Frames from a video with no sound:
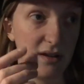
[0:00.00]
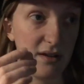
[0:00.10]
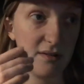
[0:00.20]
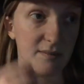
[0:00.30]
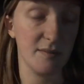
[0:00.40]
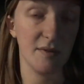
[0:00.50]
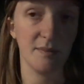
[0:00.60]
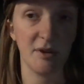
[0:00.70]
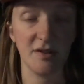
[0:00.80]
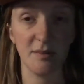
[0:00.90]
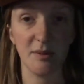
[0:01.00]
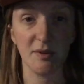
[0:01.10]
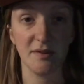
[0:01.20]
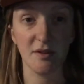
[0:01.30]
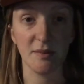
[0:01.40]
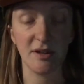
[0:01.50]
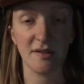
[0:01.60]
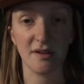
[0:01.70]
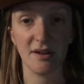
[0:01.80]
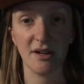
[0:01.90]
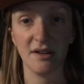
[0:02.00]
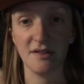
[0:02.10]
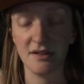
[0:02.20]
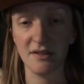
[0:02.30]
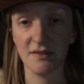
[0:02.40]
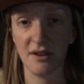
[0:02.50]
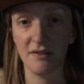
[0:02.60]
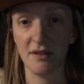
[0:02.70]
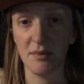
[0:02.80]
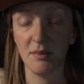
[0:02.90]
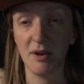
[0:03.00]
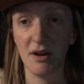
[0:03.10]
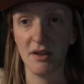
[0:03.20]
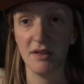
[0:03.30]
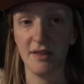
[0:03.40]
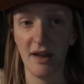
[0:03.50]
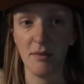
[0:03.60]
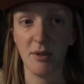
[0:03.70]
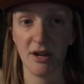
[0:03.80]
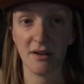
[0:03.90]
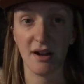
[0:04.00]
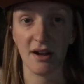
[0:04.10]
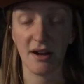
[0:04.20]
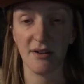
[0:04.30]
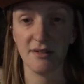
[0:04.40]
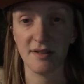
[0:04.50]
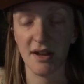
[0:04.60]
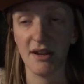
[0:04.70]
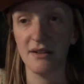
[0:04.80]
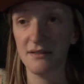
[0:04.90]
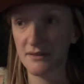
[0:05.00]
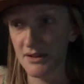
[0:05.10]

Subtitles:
and a bunch of people have told me this already, I shouldn't have left them on that bike rack outside.